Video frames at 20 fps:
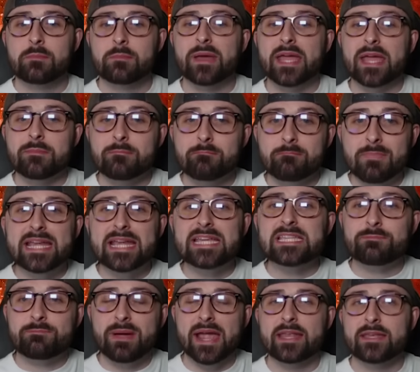but it
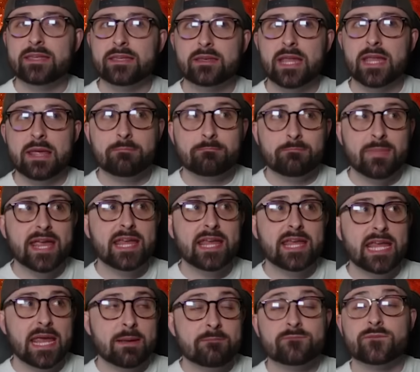
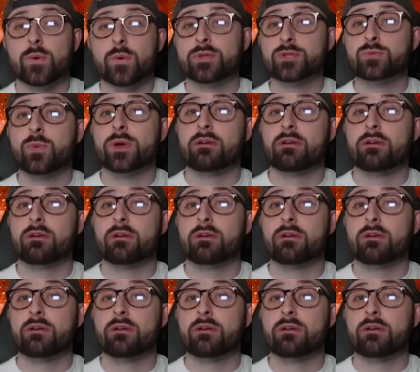may influence